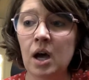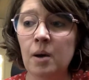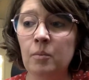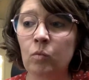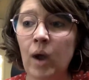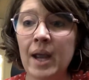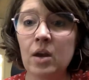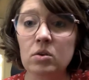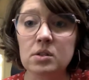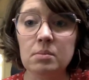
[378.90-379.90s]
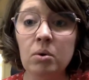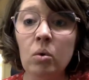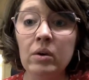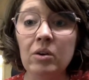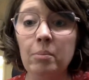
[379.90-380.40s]
write or
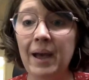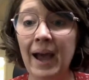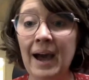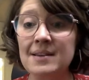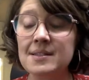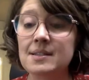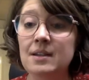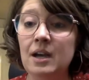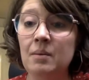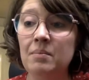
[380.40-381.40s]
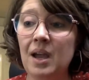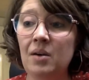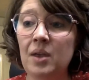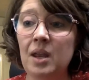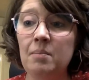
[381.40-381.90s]
support or pass, how
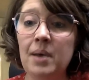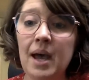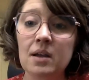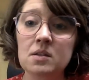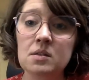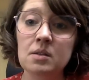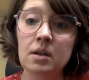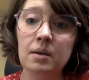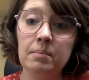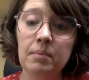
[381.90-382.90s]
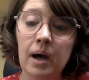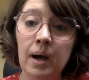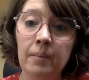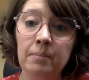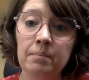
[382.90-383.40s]
it impacts
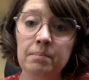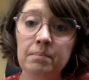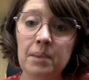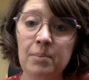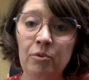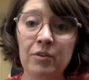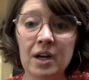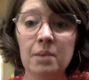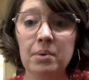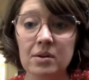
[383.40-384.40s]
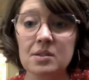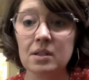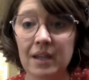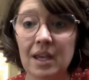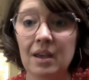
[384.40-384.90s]
people very
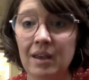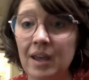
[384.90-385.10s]
personally.